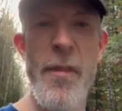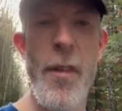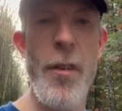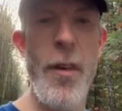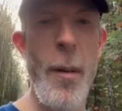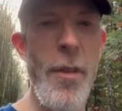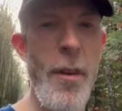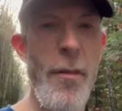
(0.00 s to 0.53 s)

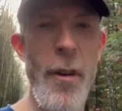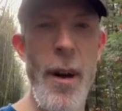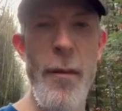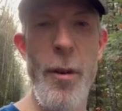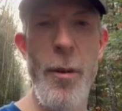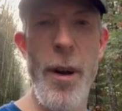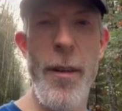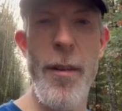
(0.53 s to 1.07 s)
Something for
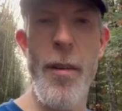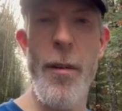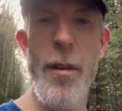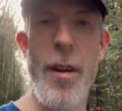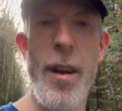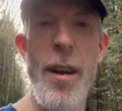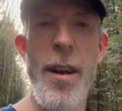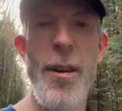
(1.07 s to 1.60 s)
everyone. So
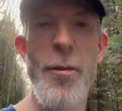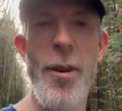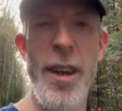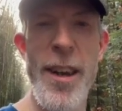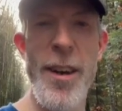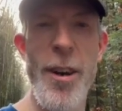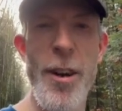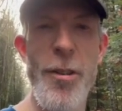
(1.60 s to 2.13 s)

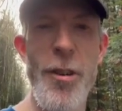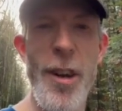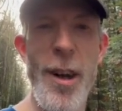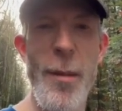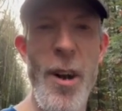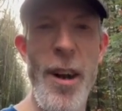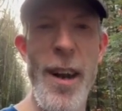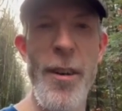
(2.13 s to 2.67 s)
really encourage you to
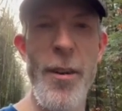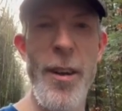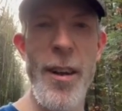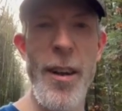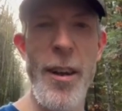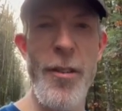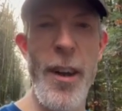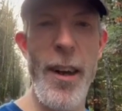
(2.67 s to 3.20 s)
come on out,
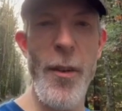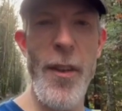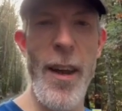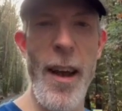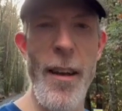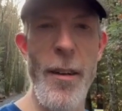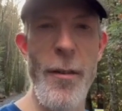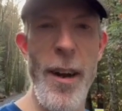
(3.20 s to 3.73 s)
check out
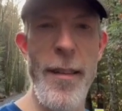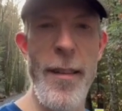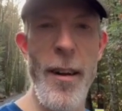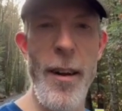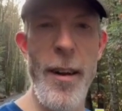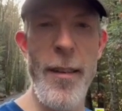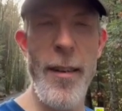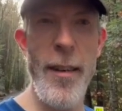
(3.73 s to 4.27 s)
the Island Race
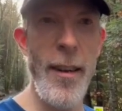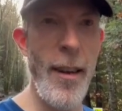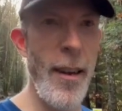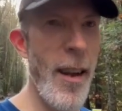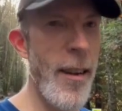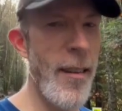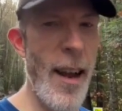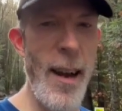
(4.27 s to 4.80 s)
Series.
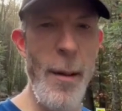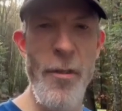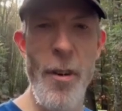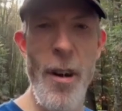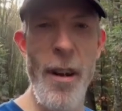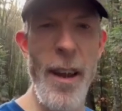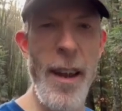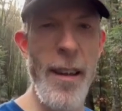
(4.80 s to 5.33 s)
Sign up
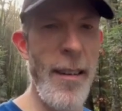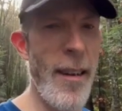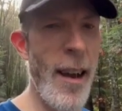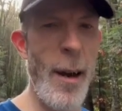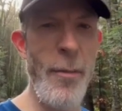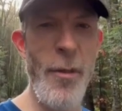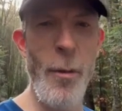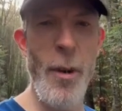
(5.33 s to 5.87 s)
for all 8,
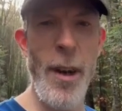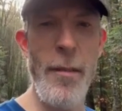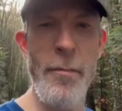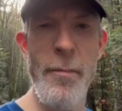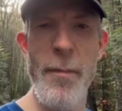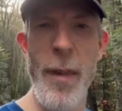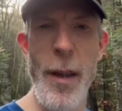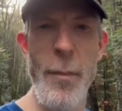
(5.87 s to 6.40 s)
sign up for
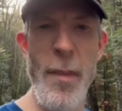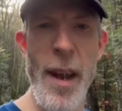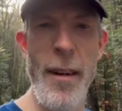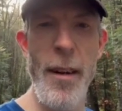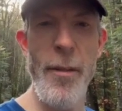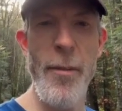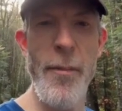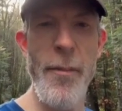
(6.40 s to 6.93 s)
1, doesn't
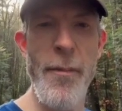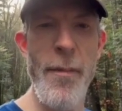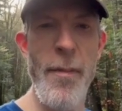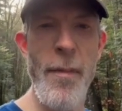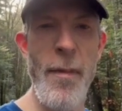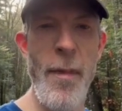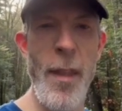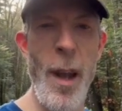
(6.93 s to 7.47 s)
matter.
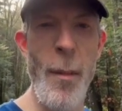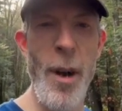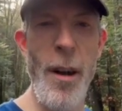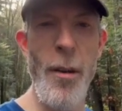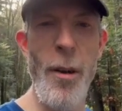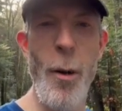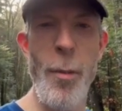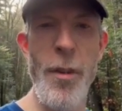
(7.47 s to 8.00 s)
Coming
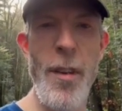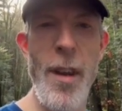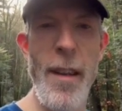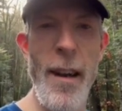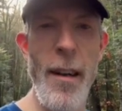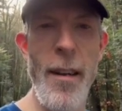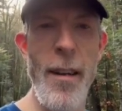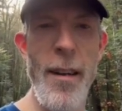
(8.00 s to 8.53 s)
out, hope to see you
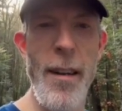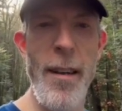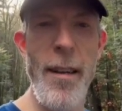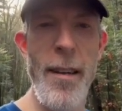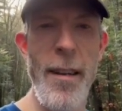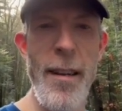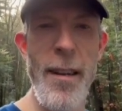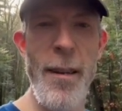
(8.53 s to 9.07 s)
there.
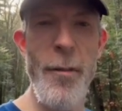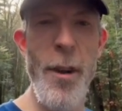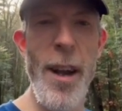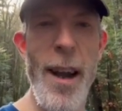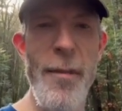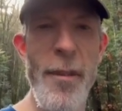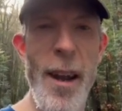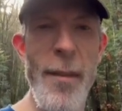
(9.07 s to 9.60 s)
Free
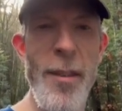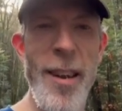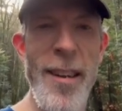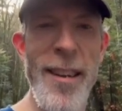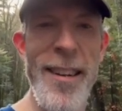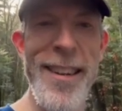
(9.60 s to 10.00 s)
high fives.